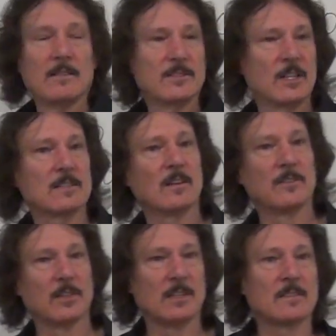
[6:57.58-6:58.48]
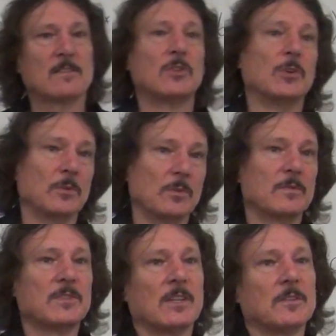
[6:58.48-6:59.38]
just on these two
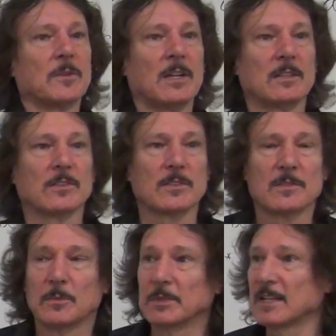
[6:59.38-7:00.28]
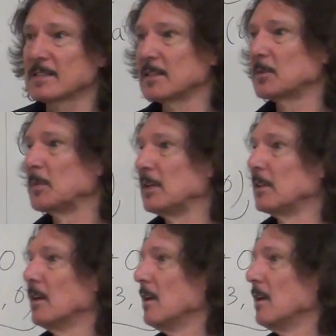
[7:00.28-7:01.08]
generators. What does it mean?